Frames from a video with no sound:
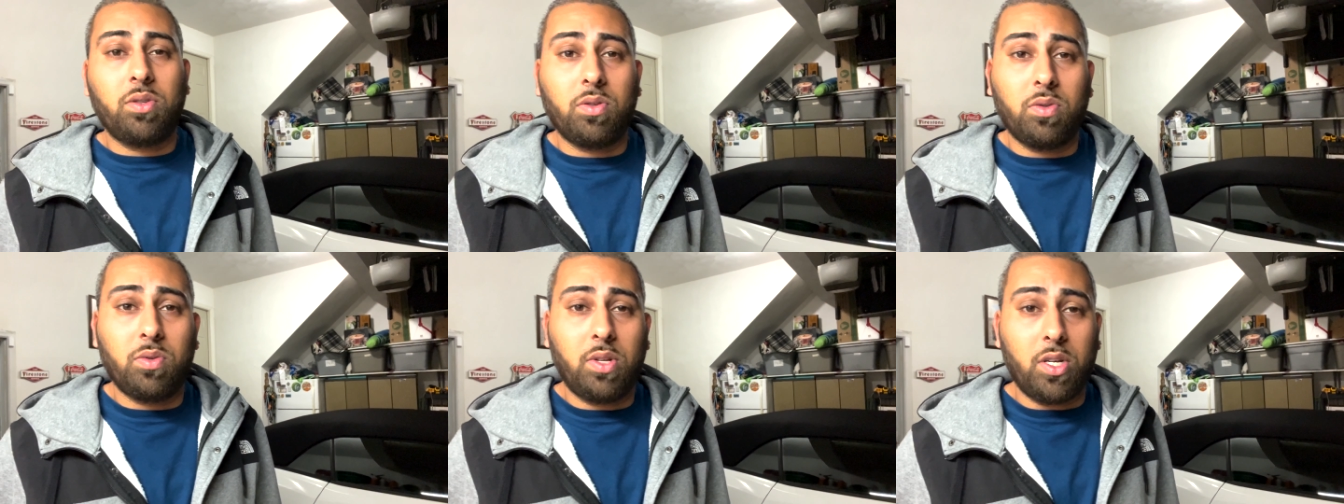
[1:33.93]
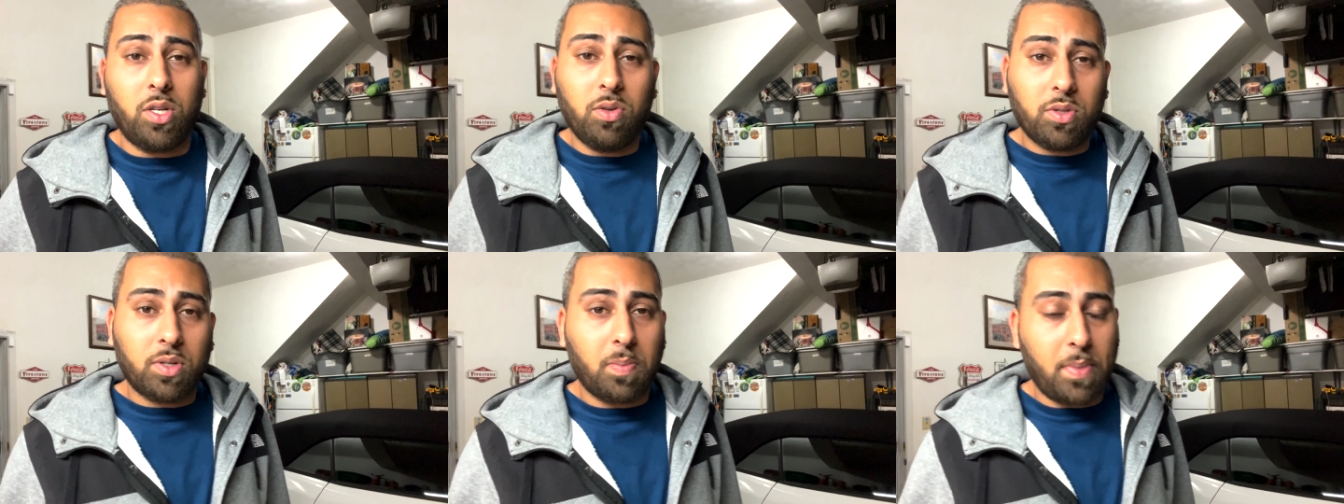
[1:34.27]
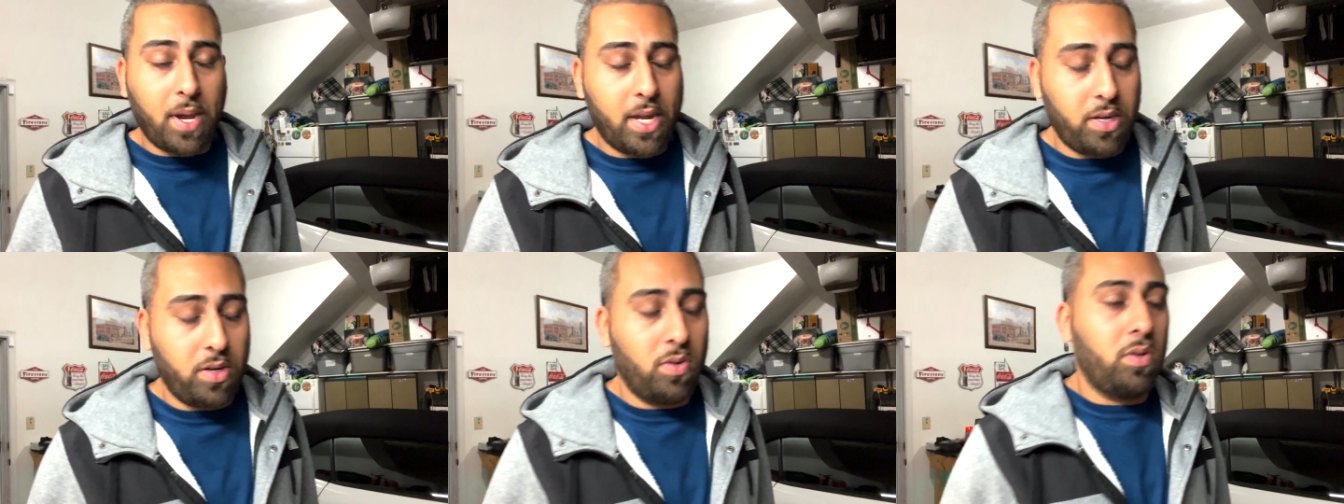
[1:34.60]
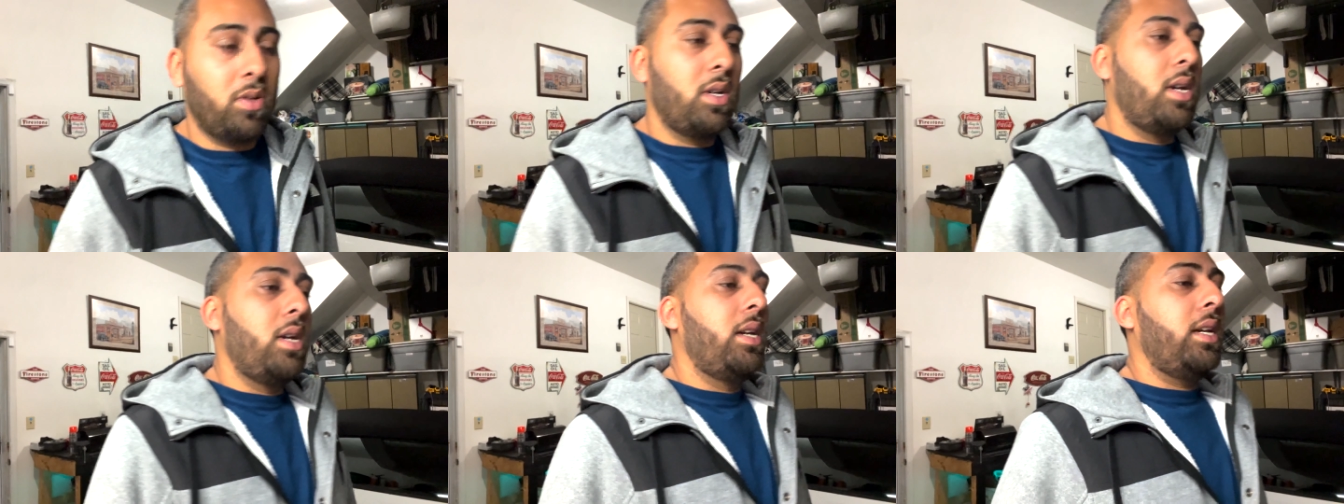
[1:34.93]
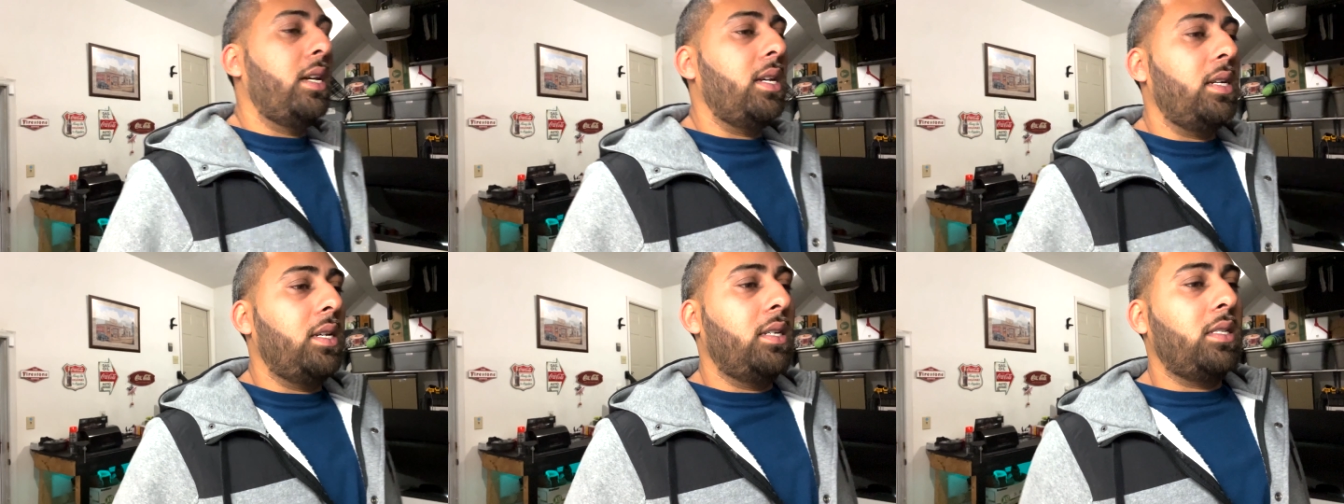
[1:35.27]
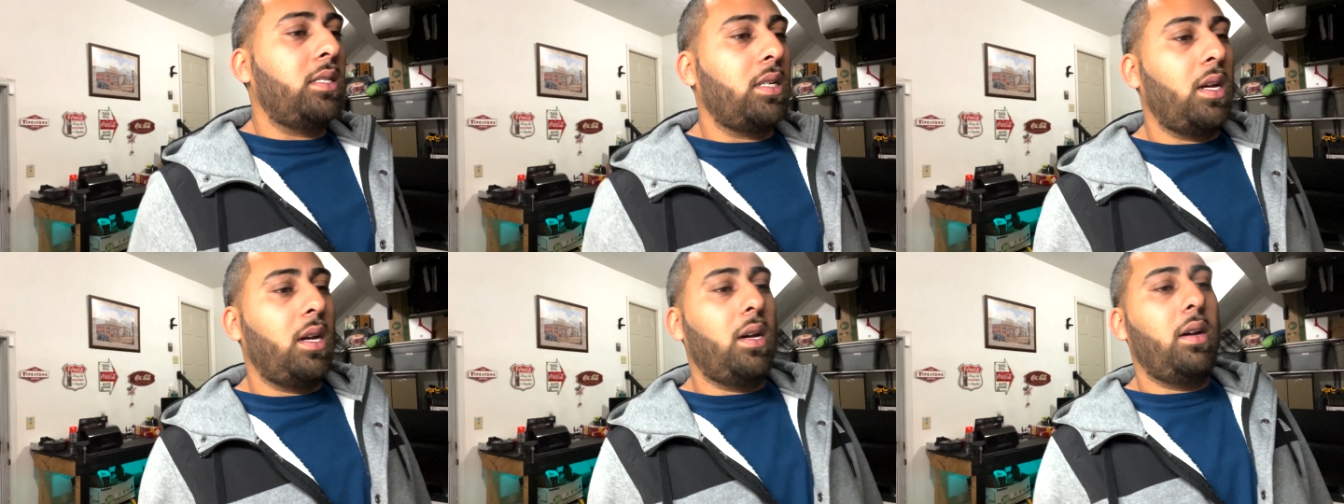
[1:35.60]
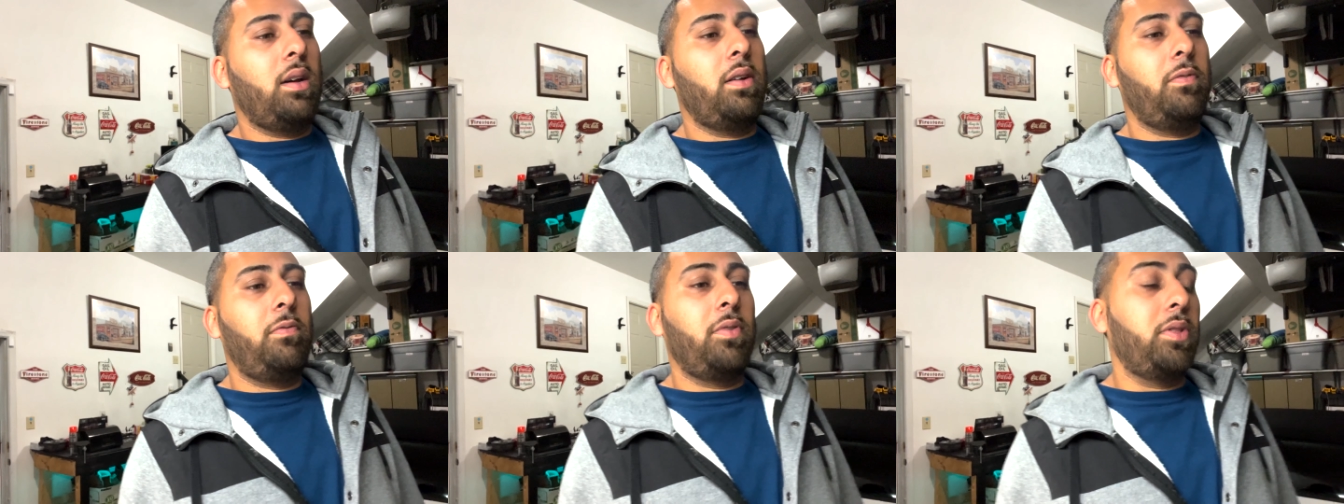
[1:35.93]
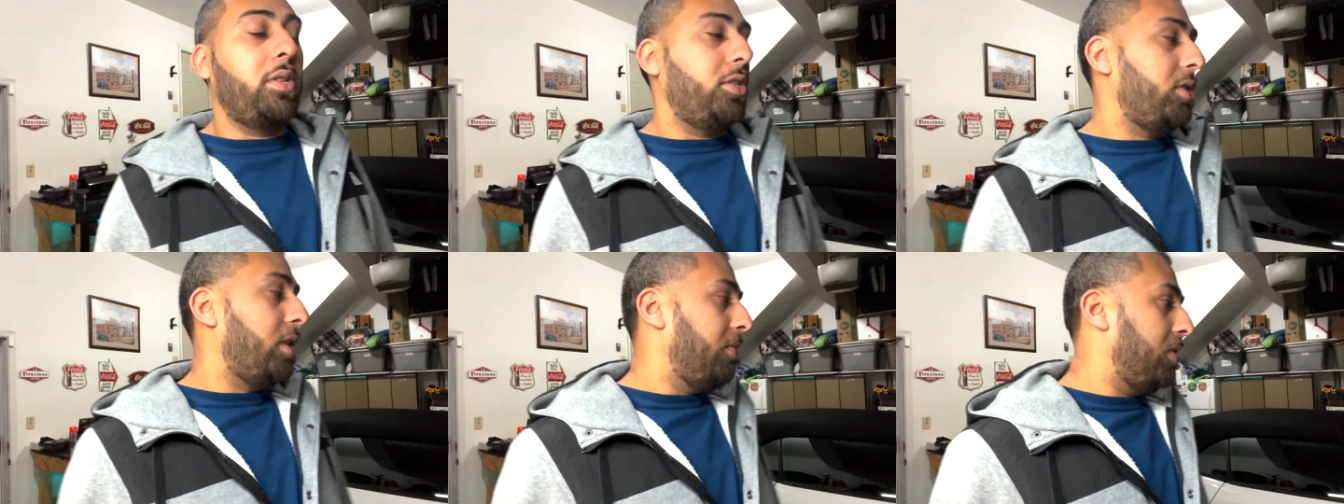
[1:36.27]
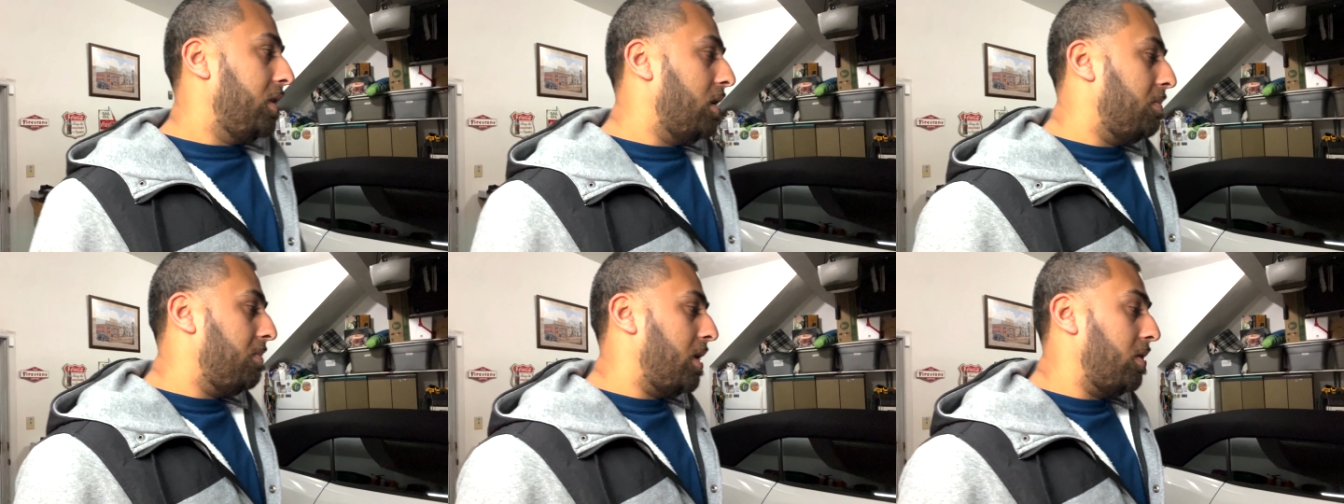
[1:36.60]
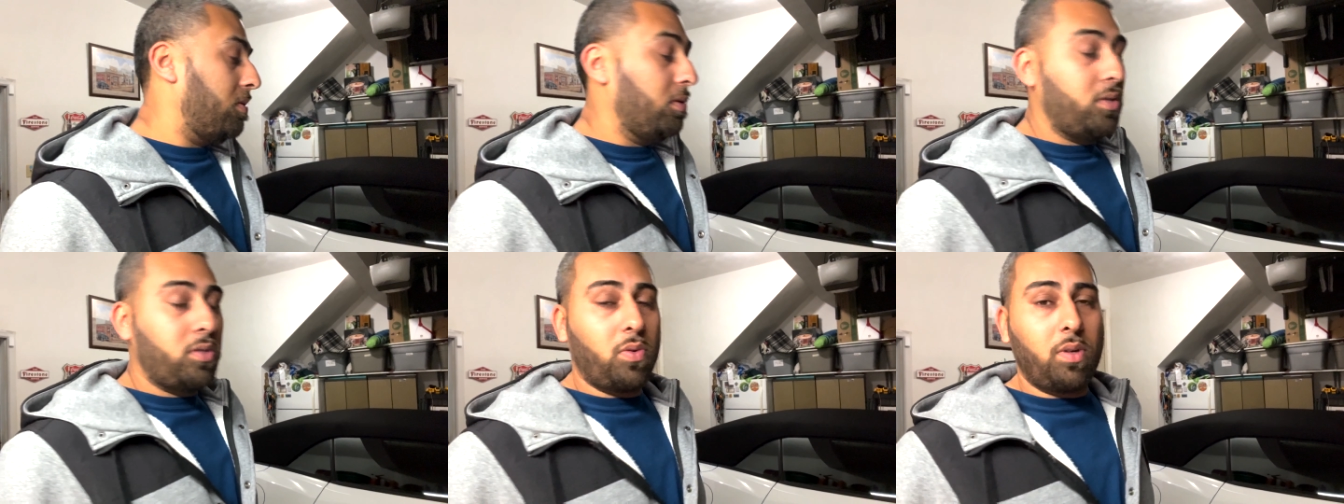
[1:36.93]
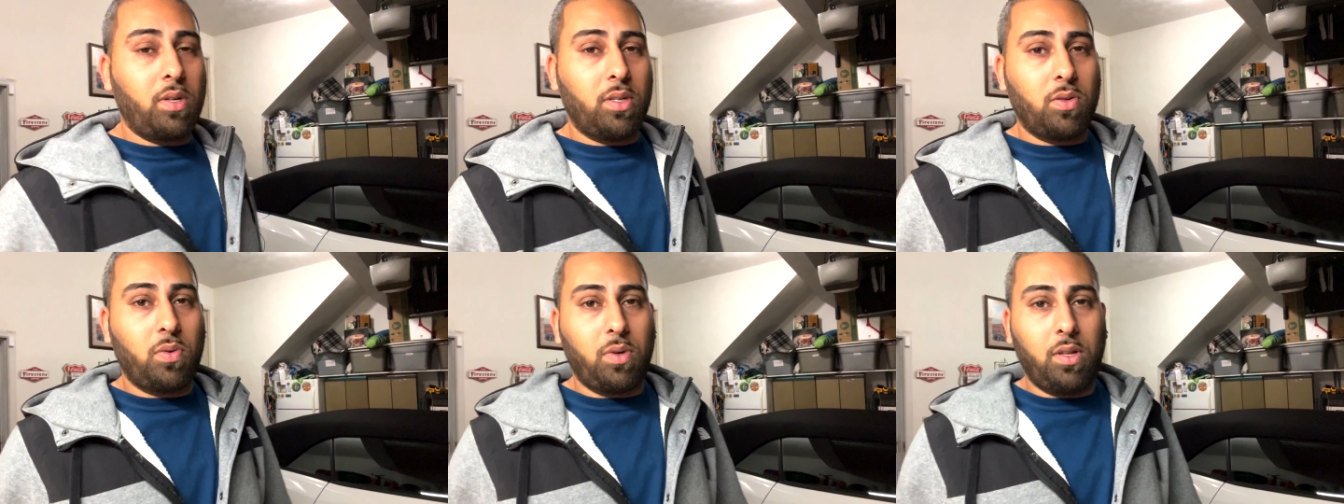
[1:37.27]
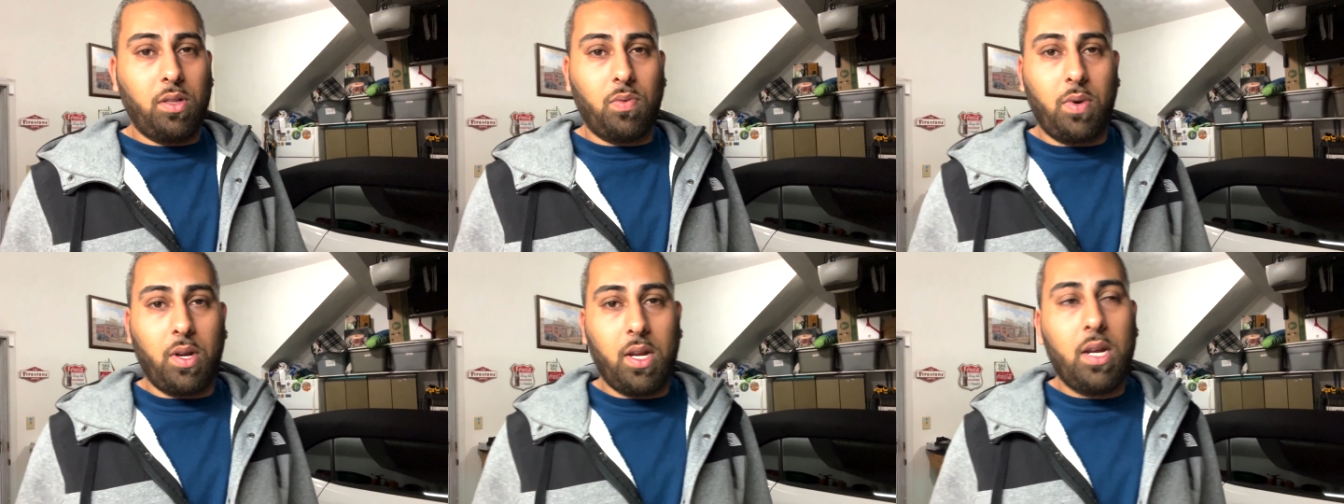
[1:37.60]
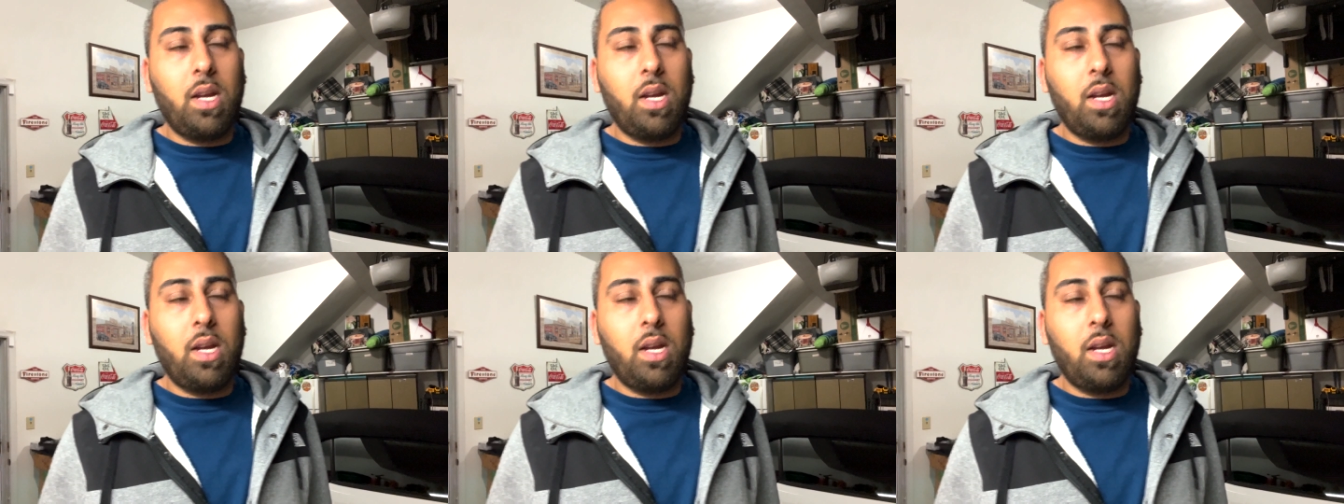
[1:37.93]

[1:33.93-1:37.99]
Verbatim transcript: the user manual, is for the Chevy Camaro 2023,